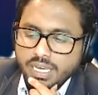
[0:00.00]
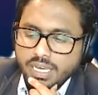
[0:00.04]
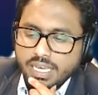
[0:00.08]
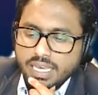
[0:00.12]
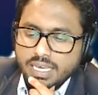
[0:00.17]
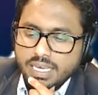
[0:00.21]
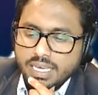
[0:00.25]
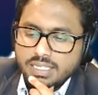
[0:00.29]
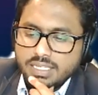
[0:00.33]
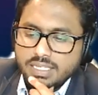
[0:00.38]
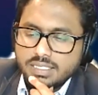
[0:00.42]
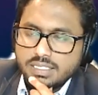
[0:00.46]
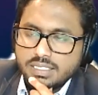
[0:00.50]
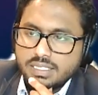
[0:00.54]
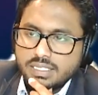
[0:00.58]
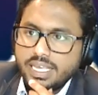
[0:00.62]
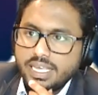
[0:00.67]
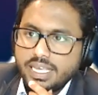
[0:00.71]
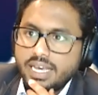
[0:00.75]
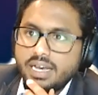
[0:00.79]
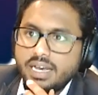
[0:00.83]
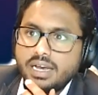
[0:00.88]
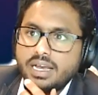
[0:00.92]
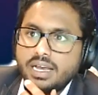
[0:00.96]
is
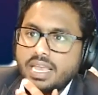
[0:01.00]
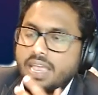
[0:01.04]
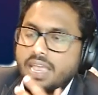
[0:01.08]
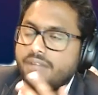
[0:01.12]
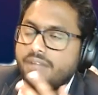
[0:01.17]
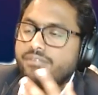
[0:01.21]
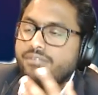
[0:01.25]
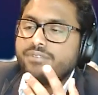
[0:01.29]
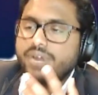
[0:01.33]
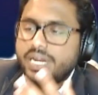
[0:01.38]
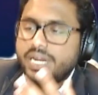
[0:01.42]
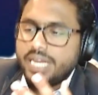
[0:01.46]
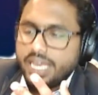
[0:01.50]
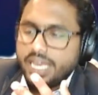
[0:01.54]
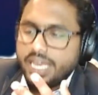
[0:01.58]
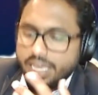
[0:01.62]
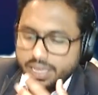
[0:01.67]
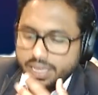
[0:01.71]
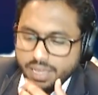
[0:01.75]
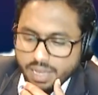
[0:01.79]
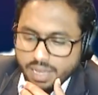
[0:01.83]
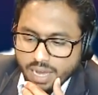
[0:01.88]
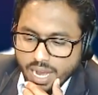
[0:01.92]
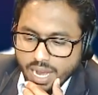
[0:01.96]
there every
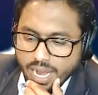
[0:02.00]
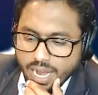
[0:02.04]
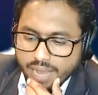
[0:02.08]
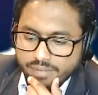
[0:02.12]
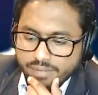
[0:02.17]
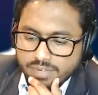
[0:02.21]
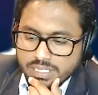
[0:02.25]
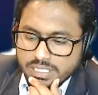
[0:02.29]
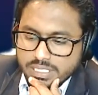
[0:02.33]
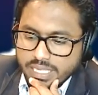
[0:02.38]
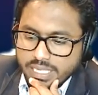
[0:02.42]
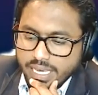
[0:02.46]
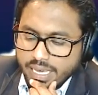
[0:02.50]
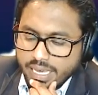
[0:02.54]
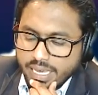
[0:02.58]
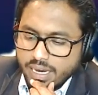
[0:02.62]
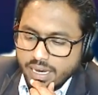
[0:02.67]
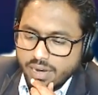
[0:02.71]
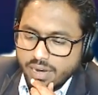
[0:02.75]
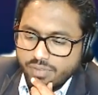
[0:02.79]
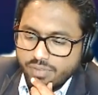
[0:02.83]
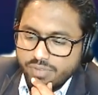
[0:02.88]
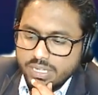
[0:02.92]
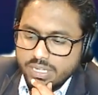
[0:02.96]
day. I would say,
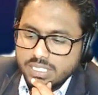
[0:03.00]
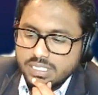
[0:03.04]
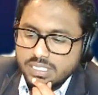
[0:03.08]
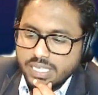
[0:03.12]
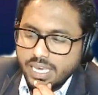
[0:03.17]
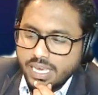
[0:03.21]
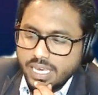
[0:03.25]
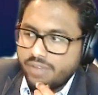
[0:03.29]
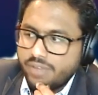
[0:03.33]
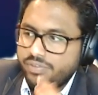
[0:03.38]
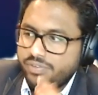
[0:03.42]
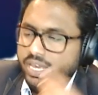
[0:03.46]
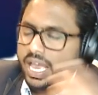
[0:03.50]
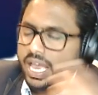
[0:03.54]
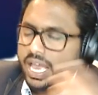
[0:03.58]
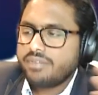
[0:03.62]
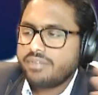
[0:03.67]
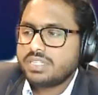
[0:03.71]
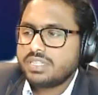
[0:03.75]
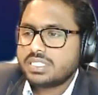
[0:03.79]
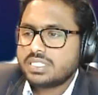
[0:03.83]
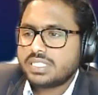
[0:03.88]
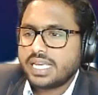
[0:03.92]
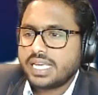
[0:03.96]
we'll say we
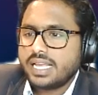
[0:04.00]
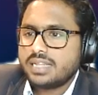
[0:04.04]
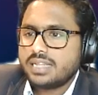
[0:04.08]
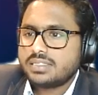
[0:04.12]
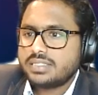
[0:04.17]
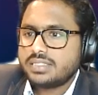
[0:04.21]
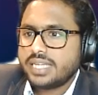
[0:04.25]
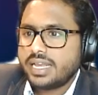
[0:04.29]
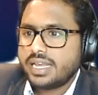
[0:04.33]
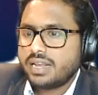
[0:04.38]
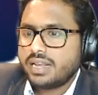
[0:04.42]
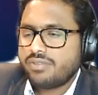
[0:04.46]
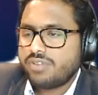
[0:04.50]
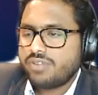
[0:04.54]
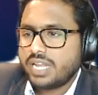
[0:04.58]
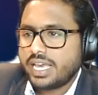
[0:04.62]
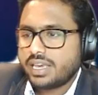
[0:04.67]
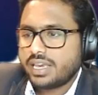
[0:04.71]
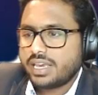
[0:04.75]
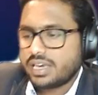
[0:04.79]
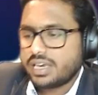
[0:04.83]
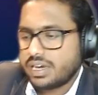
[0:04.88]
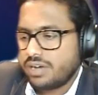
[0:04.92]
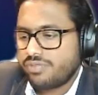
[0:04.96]
have the sales data for
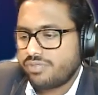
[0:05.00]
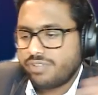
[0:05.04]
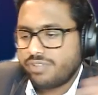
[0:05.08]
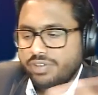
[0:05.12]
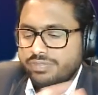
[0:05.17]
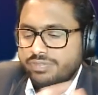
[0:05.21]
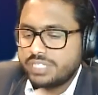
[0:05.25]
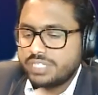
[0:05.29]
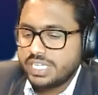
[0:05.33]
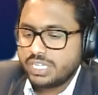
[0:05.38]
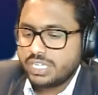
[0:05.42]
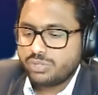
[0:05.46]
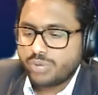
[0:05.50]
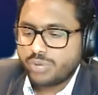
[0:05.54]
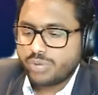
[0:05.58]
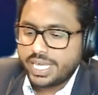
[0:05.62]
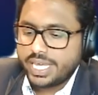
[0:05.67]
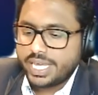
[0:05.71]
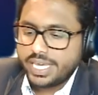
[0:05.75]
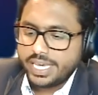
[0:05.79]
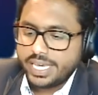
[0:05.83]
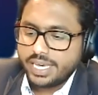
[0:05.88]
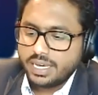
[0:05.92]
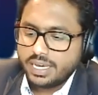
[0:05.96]
like 15, 20
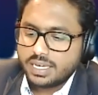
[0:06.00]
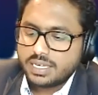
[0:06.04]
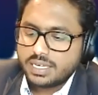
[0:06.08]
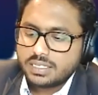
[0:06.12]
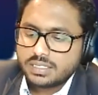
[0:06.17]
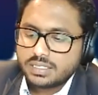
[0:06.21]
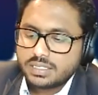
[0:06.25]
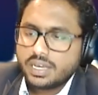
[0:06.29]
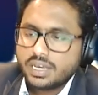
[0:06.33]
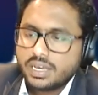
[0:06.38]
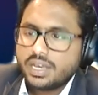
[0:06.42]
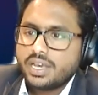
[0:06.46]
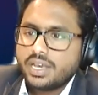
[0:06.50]
years.